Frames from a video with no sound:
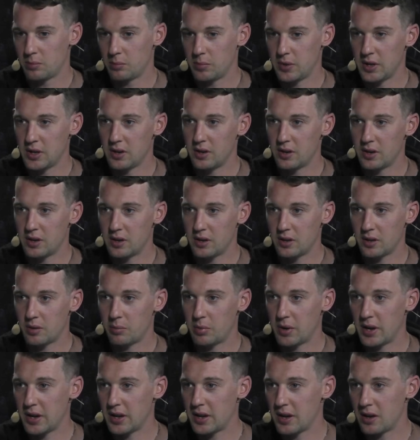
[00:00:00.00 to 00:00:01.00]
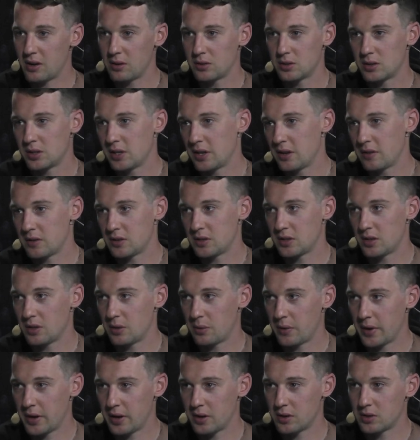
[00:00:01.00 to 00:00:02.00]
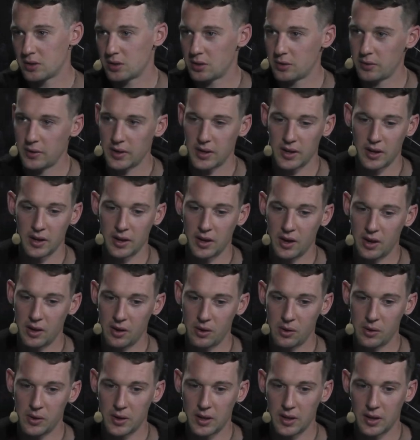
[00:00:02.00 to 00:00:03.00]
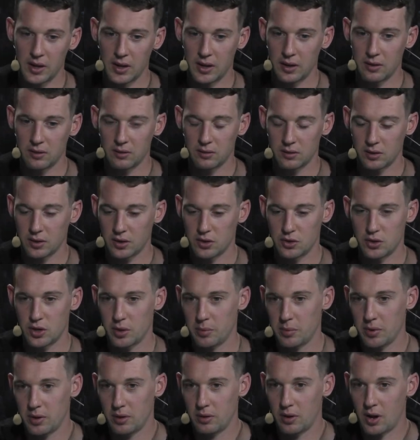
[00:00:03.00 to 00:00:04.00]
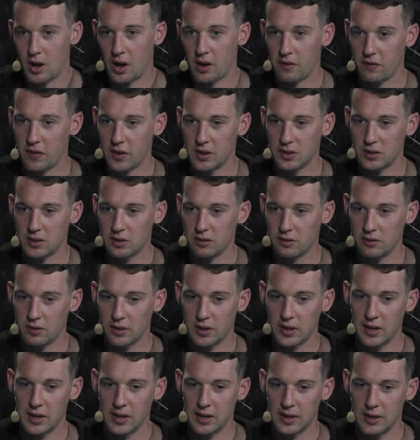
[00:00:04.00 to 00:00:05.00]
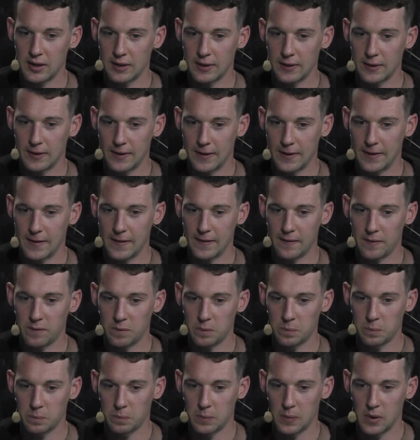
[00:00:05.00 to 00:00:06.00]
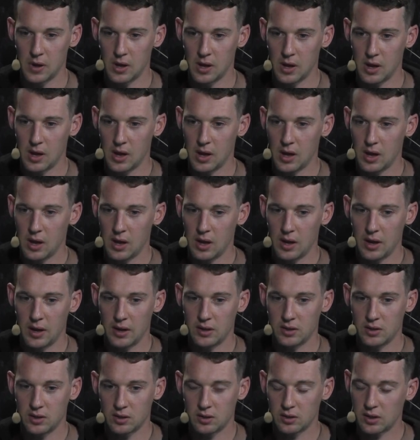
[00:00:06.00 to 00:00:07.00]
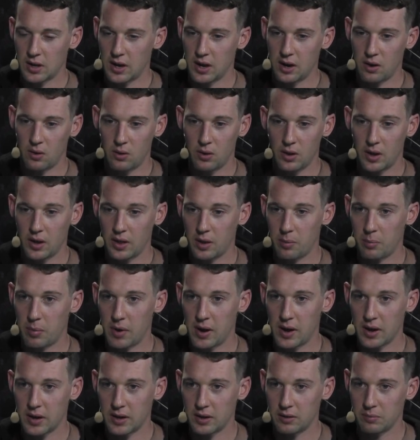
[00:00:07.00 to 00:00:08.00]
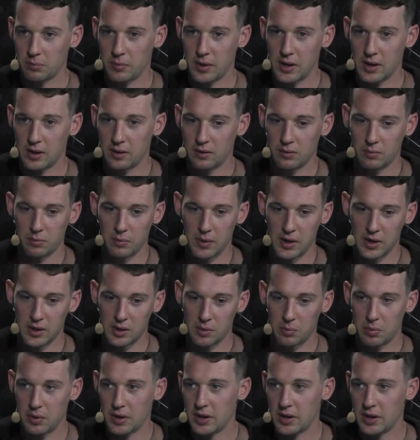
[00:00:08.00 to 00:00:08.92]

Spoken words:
be good in the breakouts to give it to the winger so we can go, and then contribute offensively, and just kind of hold on the puck and make the